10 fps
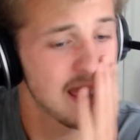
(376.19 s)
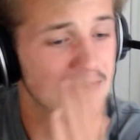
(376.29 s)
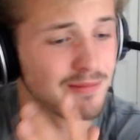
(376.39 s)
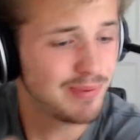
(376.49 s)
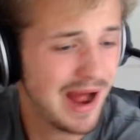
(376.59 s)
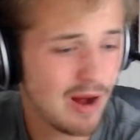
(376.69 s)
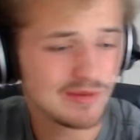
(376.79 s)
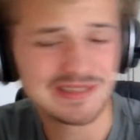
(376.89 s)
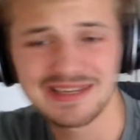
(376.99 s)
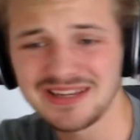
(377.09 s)
Hidden
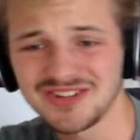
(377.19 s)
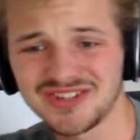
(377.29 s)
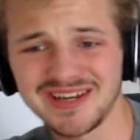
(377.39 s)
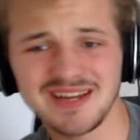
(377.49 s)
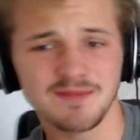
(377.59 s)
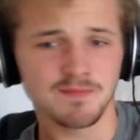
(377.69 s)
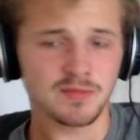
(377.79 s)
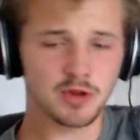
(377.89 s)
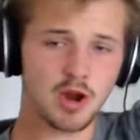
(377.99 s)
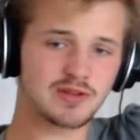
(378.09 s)
Powers, Leech Seed,
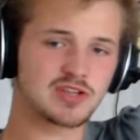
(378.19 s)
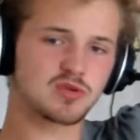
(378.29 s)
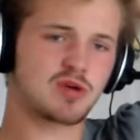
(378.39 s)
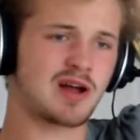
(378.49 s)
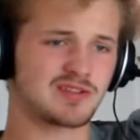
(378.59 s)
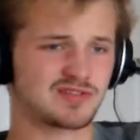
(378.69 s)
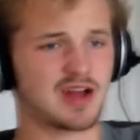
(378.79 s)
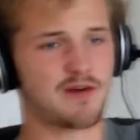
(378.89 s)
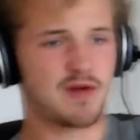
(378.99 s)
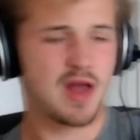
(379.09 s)
you know, it does all kinds of
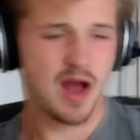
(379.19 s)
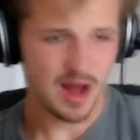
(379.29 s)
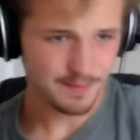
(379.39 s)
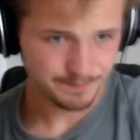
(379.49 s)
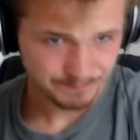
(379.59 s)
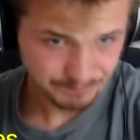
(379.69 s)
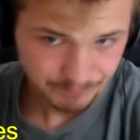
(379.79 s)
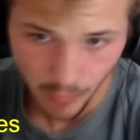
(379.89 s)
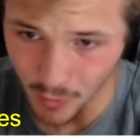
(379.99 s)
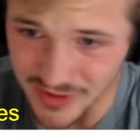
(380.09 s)
stuff,
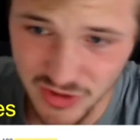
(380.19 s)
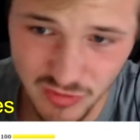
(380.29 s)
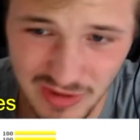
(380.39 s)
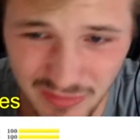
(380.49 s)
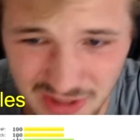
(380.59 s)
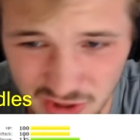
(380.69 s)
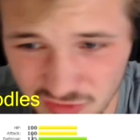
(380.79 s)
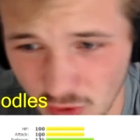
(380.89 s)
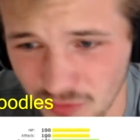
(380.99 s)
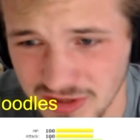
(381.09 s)
which is really, really
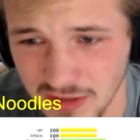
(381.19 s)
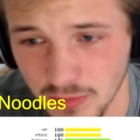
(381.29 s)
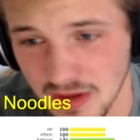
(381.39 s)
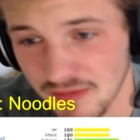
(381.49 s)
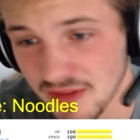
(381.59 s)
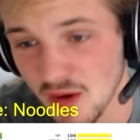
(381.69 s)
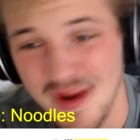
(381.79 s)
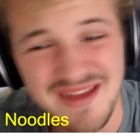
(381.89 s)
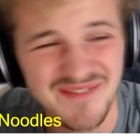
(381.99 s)
useful. Obviously, I don't want to give everything away.